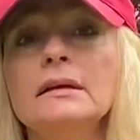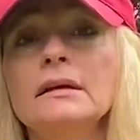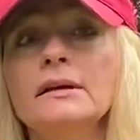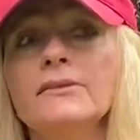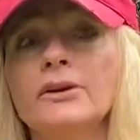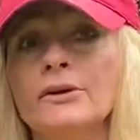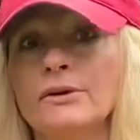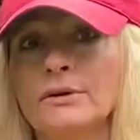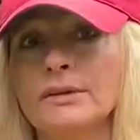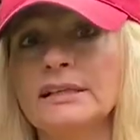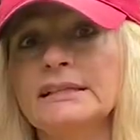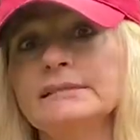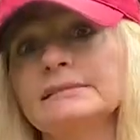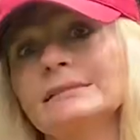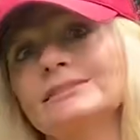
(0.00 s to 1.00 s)
They're going to
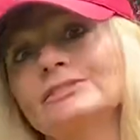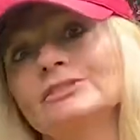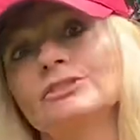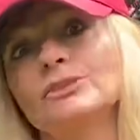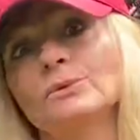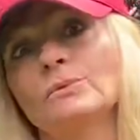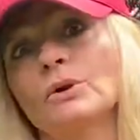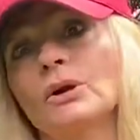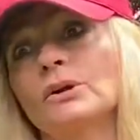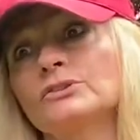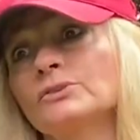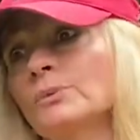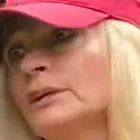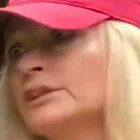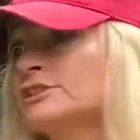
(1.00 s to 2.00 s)
exist in your
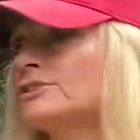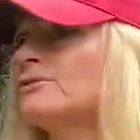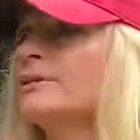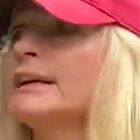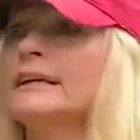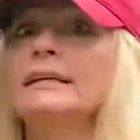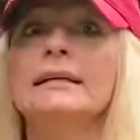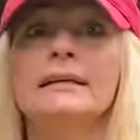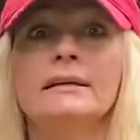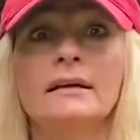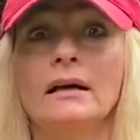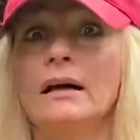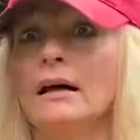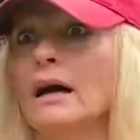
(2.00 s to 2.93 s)
world. When it's raining,